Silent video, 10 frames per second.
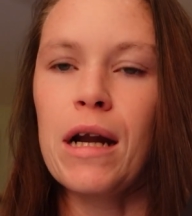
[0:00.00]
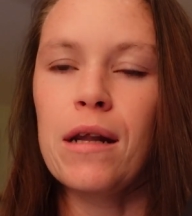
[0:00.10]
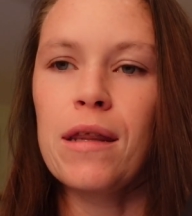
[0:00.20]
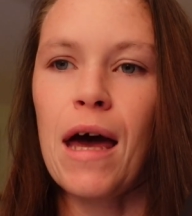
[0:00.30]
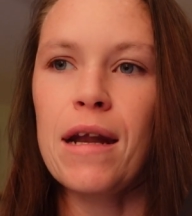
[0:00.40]

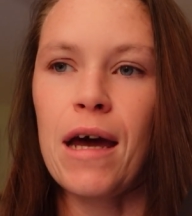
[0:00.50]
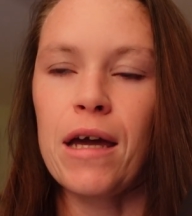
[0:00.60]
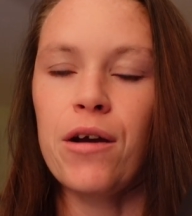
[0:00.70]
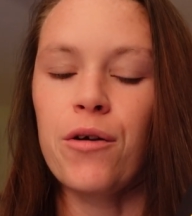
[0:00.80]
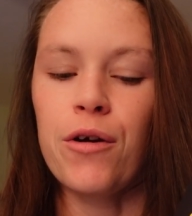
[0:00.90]
that
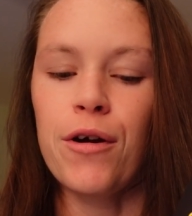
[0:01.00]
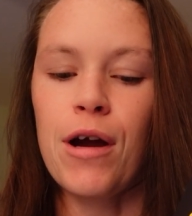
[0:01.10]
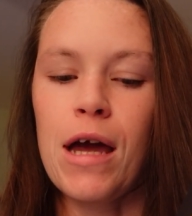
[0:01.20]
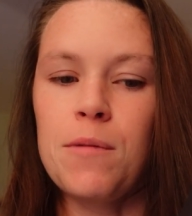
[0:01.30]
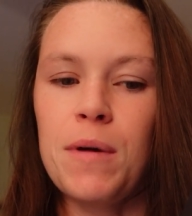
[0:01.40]
night, her
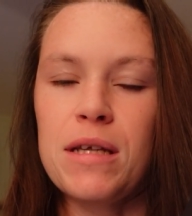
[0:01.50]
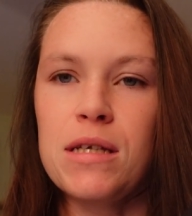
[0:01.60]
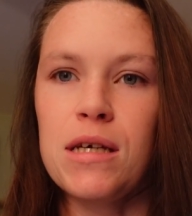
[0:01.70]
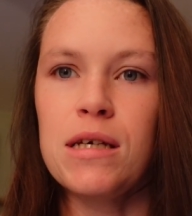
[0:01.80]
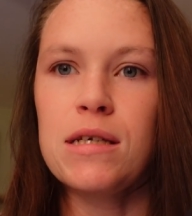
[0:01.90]
and
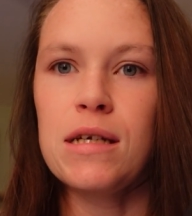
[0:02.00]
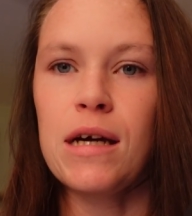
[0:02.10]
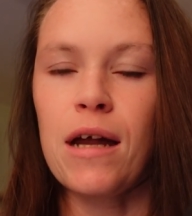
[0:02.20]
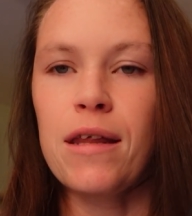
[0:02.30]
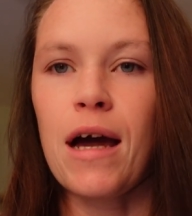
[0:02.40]
Betsy sneak
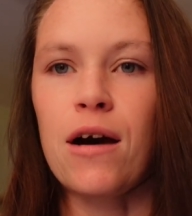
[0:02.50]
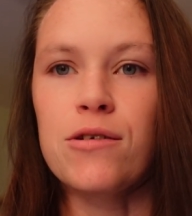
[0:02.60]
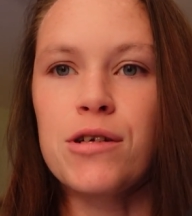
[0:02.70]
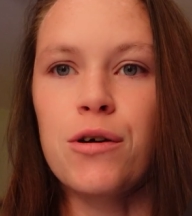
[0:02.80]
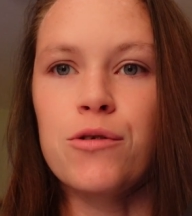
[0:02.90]
out of the
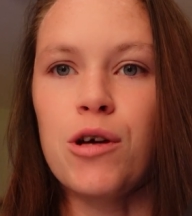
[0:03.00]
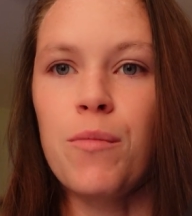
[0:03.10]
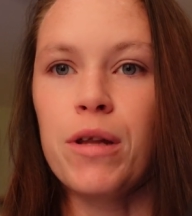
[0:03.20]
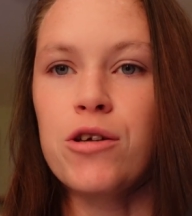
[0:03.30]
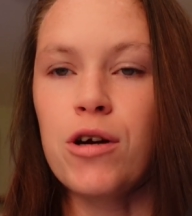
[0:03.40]
house to go jump
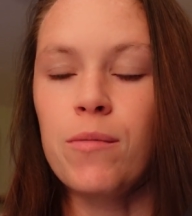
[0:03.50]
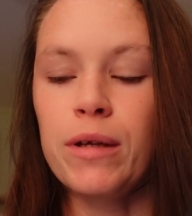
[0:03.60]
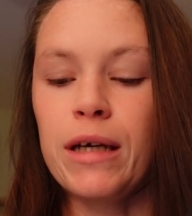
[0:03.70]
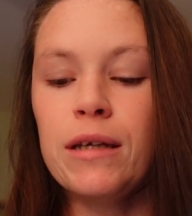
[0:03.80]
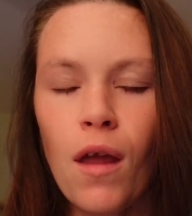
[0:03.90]
on the
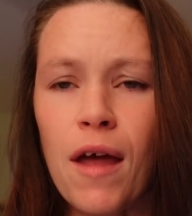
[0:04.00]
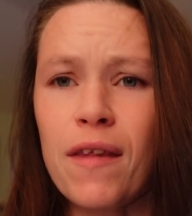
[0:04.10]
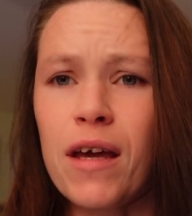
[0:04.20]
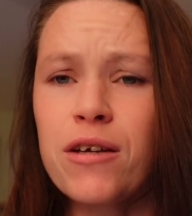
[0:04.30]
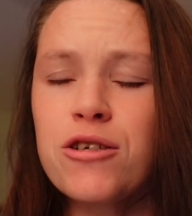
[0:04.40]
trampoline, and
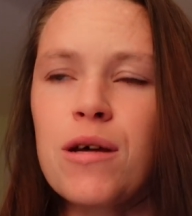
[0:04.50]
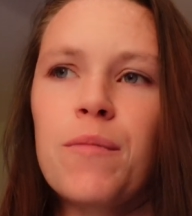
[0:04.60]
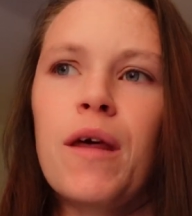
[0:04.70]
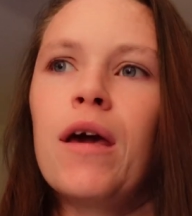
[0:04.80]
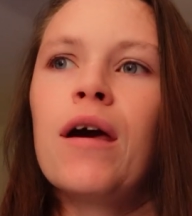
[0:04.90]
they hear
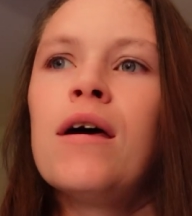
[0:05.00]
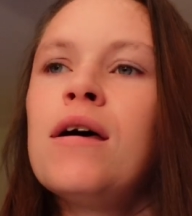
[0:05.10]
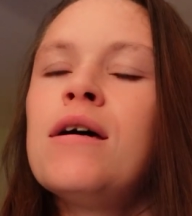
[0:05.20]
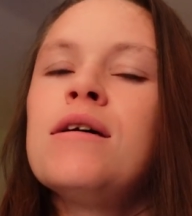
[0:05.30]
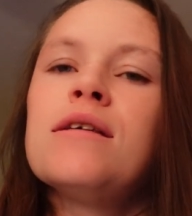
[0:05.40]
something
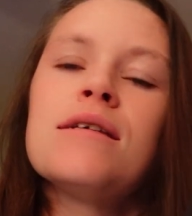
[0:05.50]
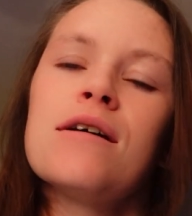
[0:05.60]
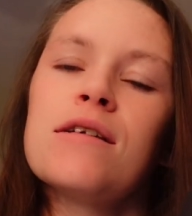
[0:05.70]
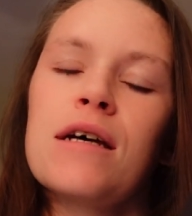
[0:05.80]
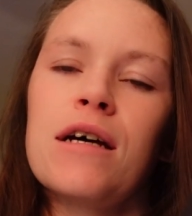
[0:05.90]
that
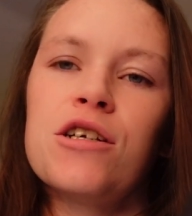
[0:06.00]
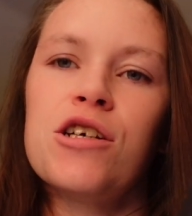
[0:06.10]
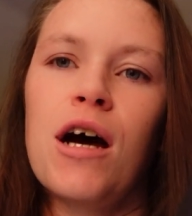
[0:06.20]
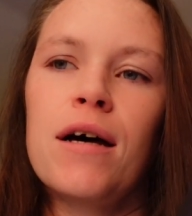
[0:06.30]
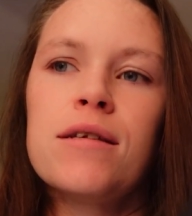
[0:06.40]
sounds like
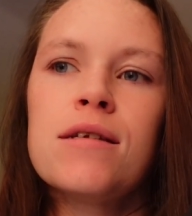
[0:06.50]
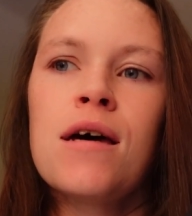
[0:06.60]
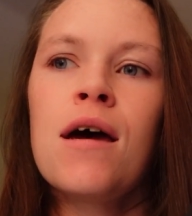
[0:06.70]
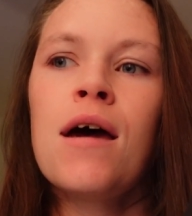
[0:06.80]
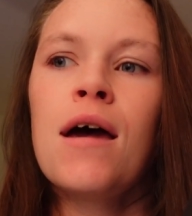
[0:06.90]
gunshots.
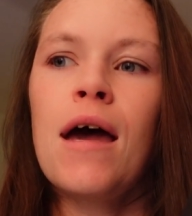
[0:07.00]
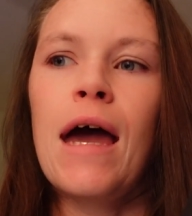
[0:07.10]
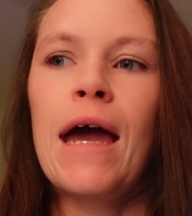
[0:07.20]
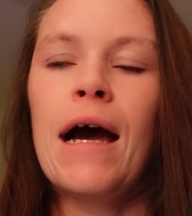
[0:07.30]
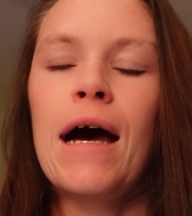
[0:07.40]

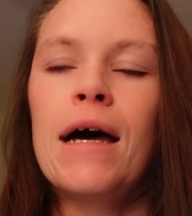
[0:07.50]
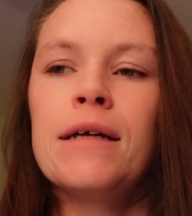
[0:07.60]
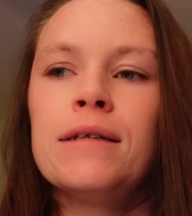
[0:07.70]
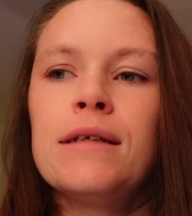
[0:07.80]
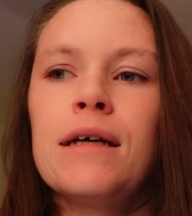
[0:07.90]

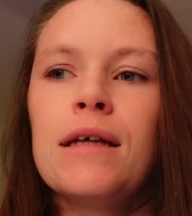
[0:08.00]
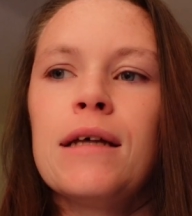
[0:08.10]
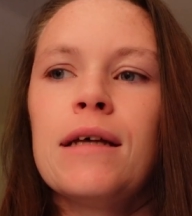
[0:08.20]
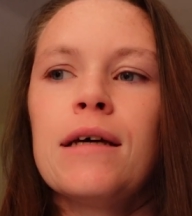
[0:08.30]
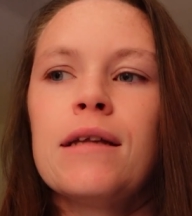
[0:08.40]
And
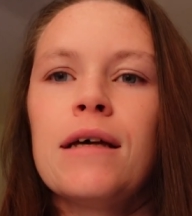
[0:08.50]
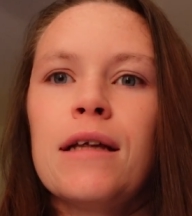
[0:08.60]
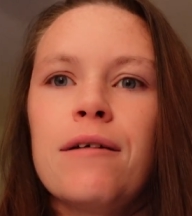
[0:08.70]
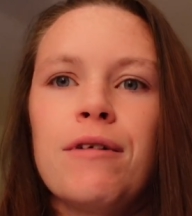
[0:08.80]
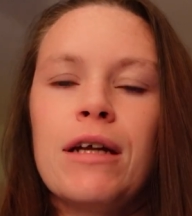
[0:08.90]
they
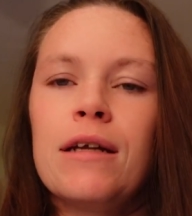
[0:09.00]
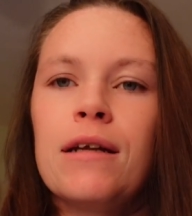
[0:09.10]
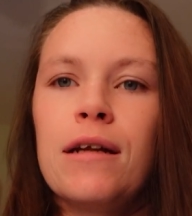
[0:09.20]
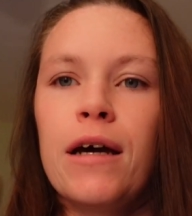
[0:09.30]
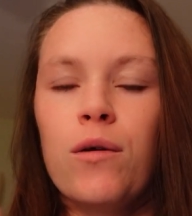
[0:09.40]
live
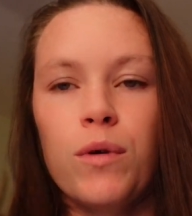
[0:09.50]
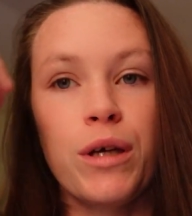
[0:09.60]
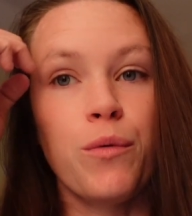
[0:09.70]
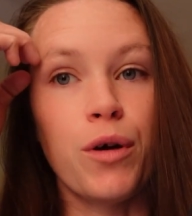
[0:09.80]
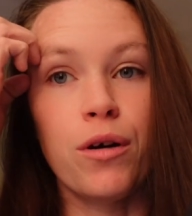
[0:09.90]
in like a really
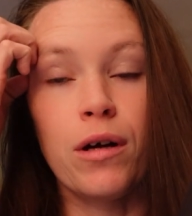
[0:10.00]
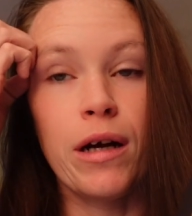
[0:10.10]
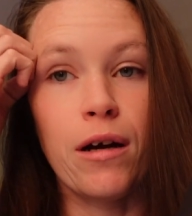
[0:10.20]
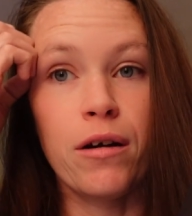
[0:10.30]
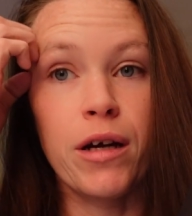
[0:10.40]
rural
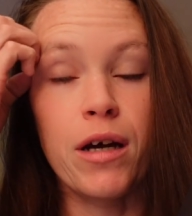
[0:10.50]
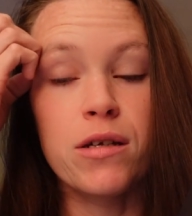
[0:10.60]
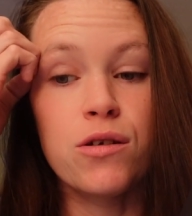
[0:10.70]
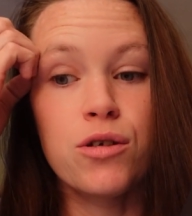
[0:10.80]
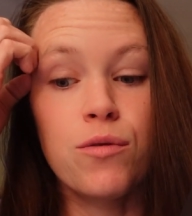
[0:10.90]
area,
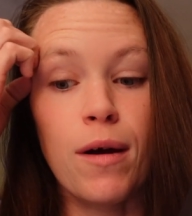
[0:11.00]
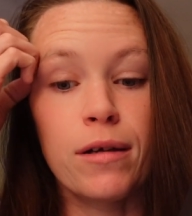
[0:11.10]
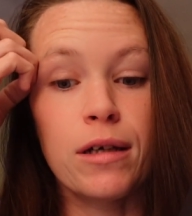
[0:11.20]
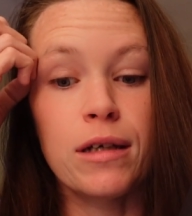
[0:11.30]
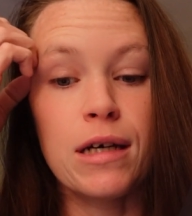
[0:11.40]
so she
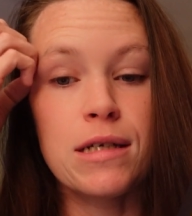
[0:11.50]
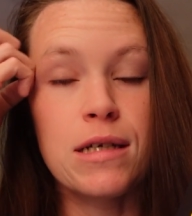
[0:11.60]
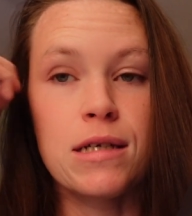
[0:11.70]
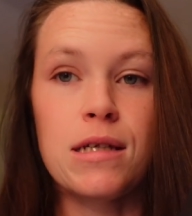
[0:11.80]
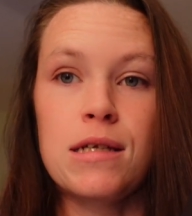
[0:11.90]

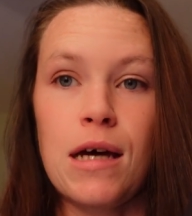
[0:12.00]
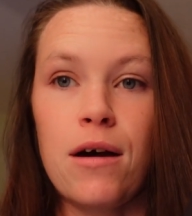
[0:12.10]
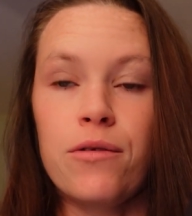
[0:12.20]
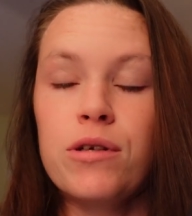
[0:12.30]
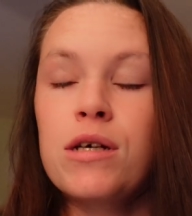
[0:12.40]
recognizes the
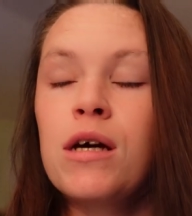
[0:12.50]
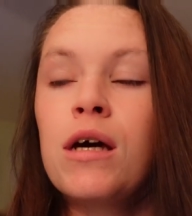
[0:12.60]
sound.